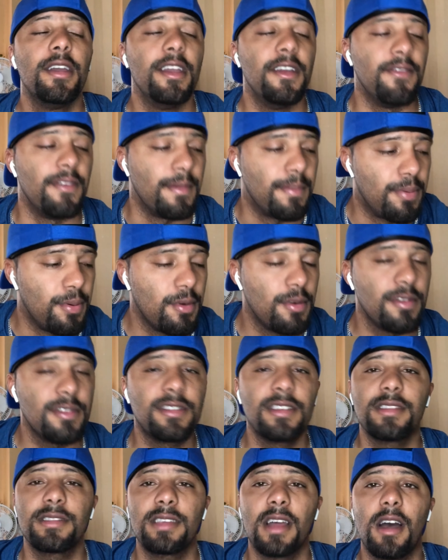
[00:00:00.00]
if he pulls
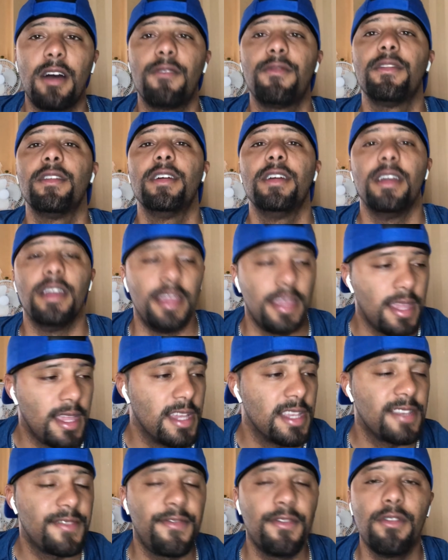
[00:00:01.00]
this off, he
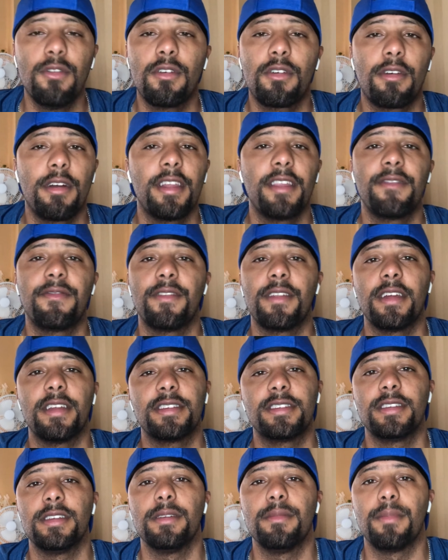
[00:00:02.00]
gets full credit for that
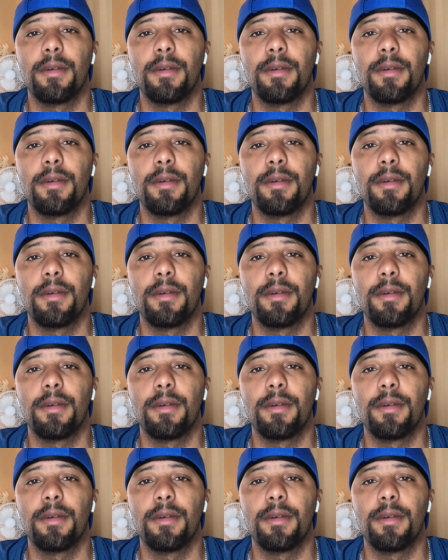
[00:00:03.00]
shit,